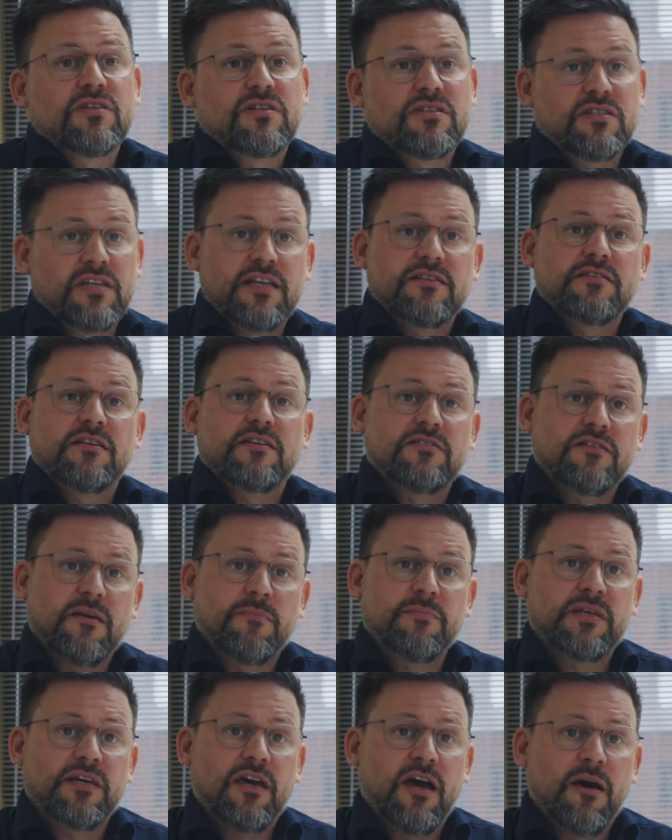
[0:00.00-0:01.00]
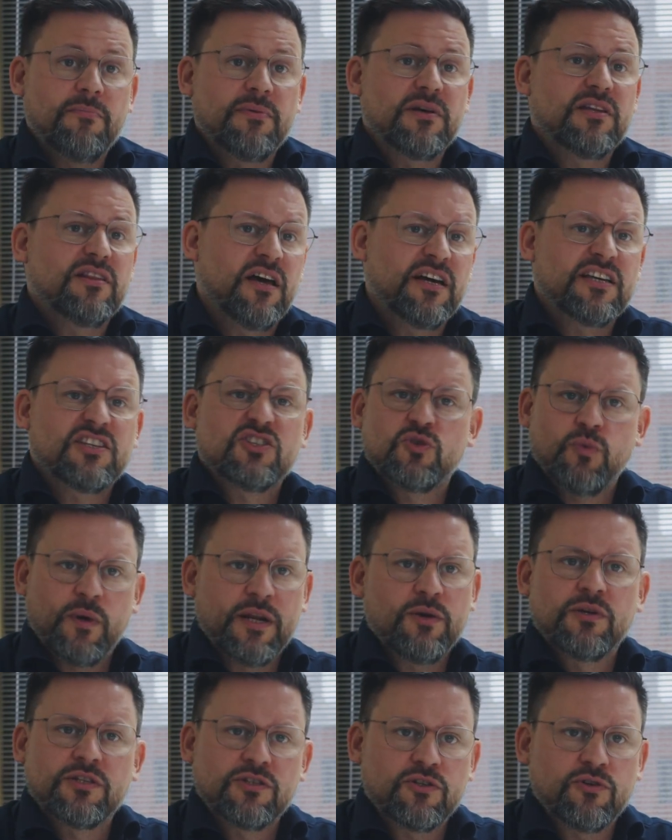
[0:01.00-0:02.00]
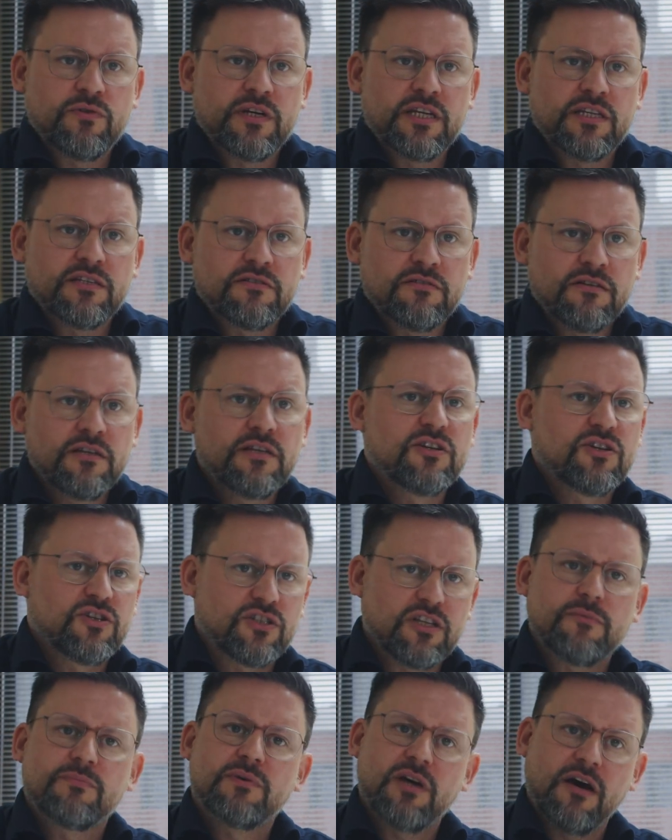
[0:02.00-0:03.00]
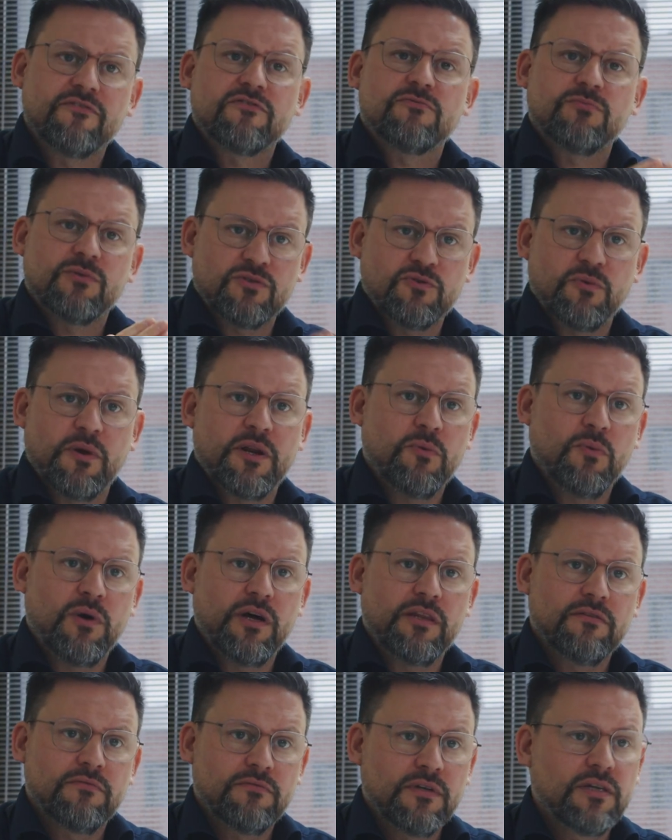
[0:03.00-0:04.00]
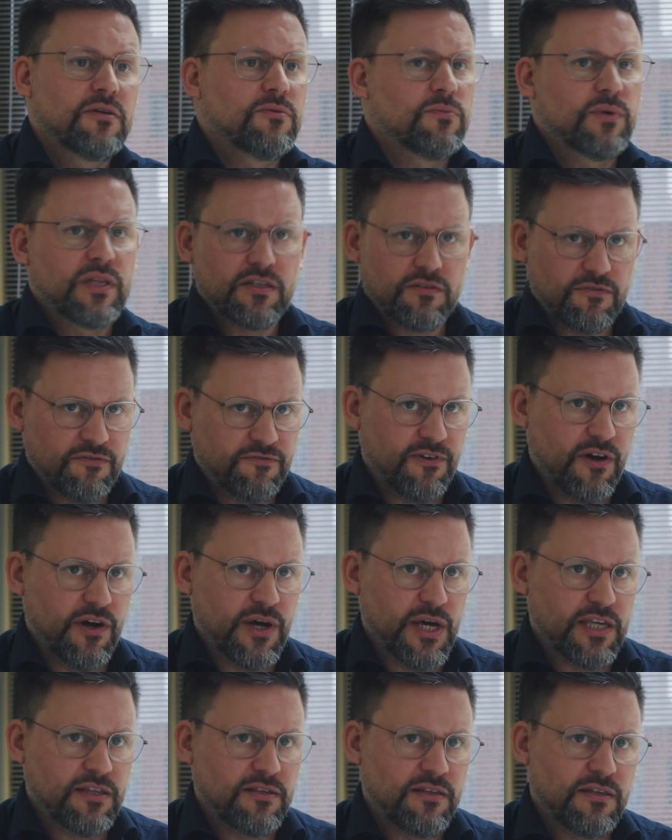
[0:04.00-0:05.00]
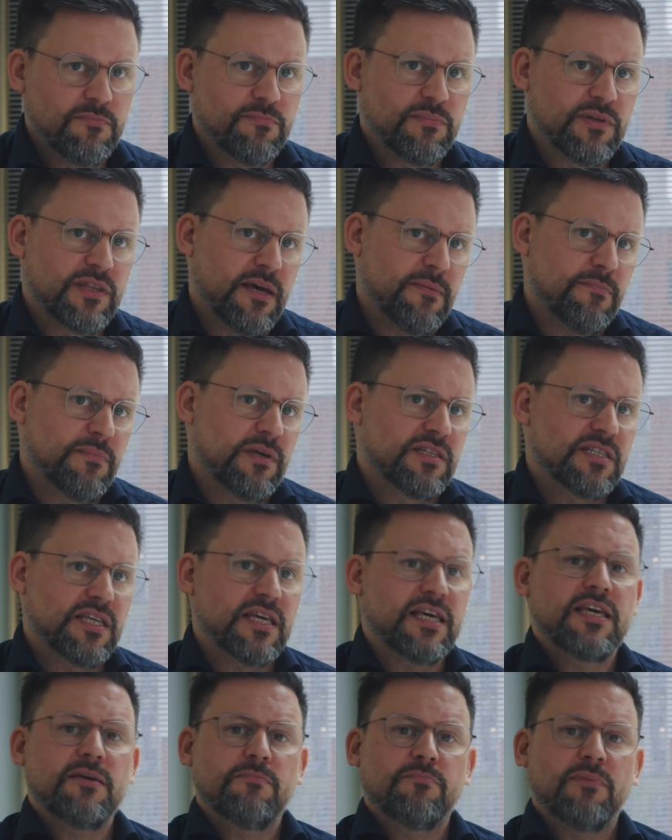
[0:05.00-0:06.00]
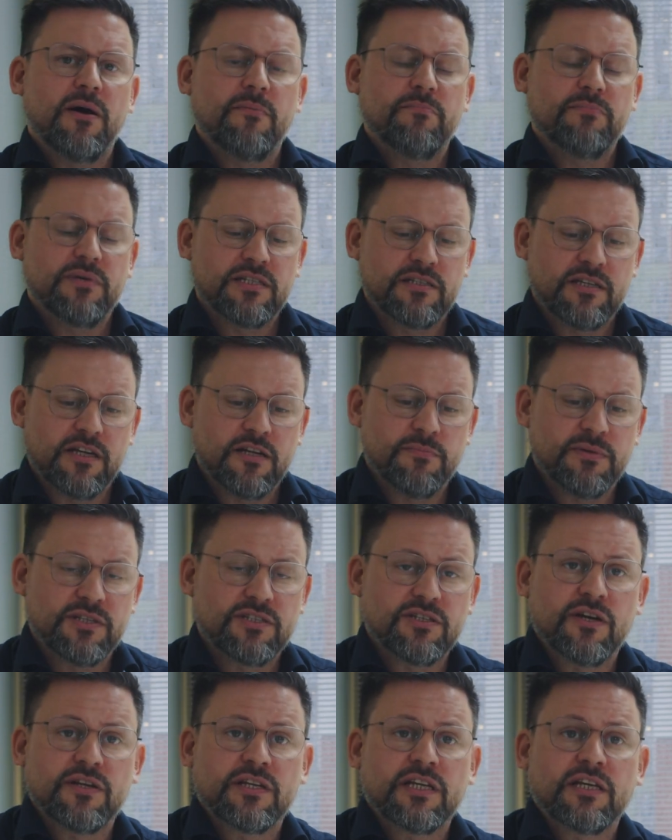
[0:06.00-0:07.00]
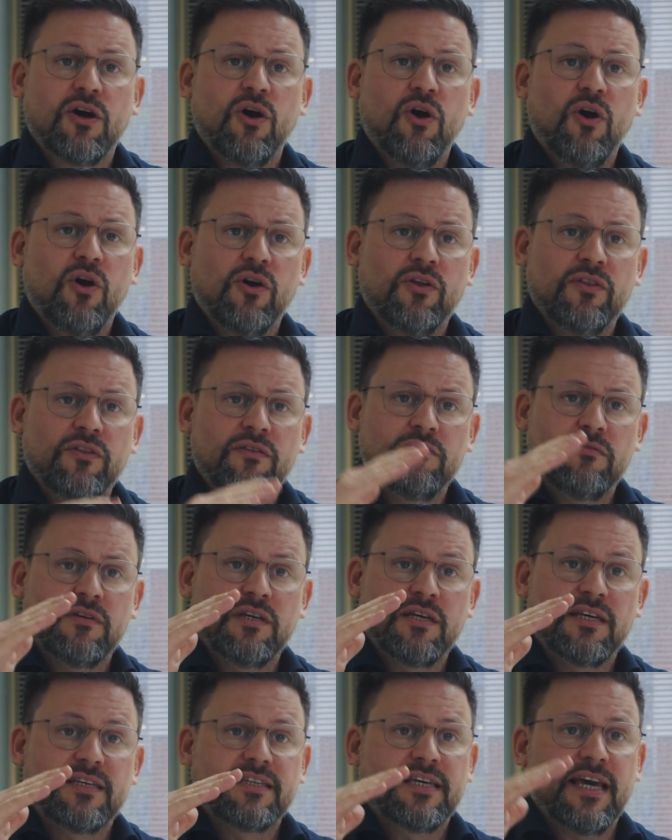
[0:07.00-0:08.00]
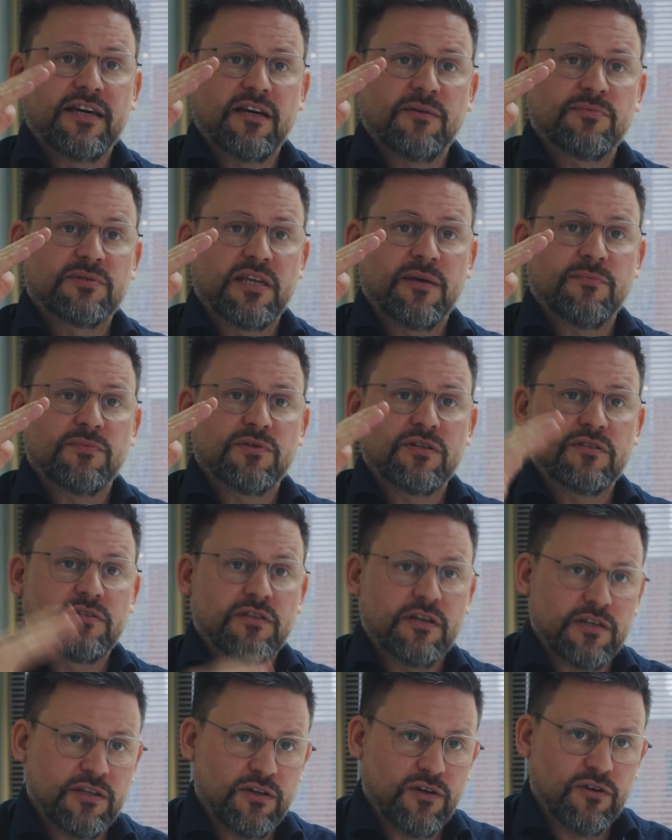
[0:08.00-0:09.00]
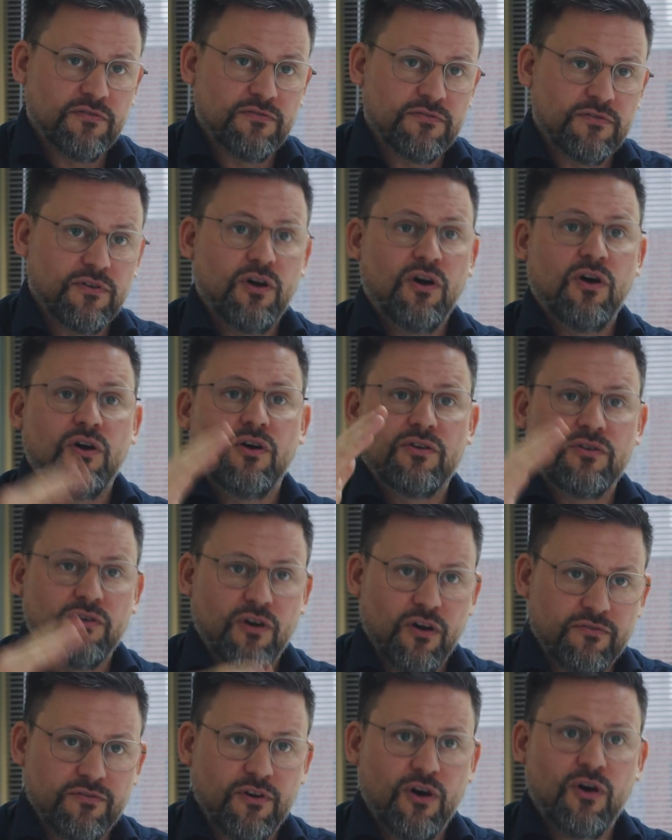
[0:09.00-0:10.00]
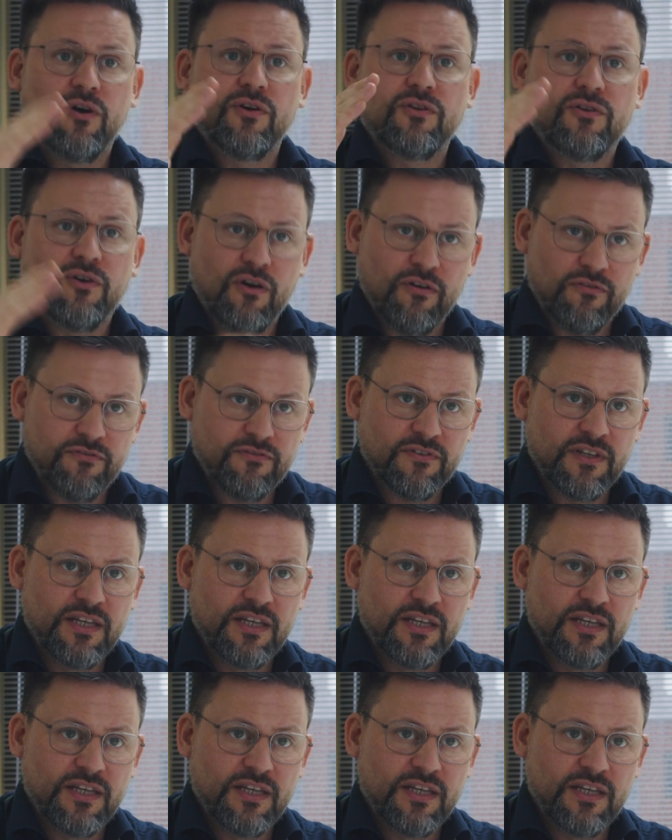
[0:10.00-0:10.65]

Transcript: to setting something up at like 21 degrees because I'm comfortable at 21. Well, that's fine, but that means the heat pump is going to be turning on, getting up to temperature, turning off, on, off, on, off.